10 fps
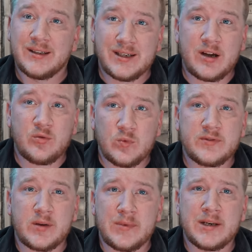Now, with
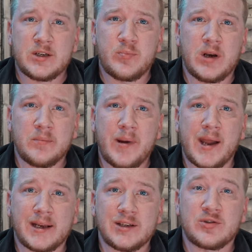some lenders pulling
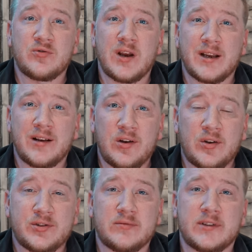back, it's creating a
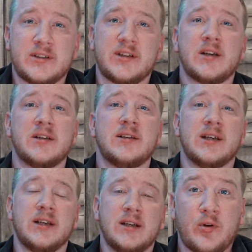lot of
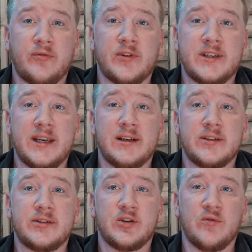uncertainty, both for
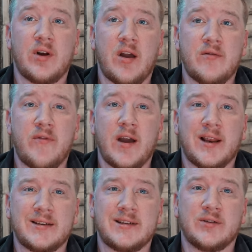dealers who rely on
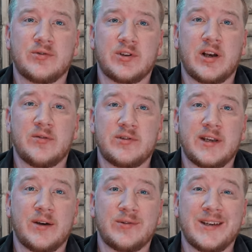finance deals to close
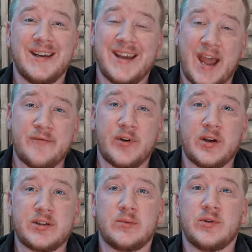sales and for
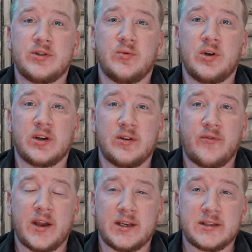customers who are looking to
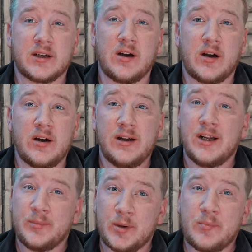finance a car
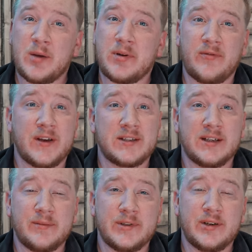but might be
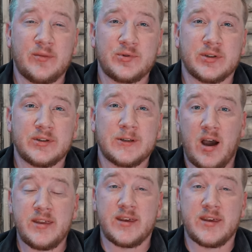facing limited options. I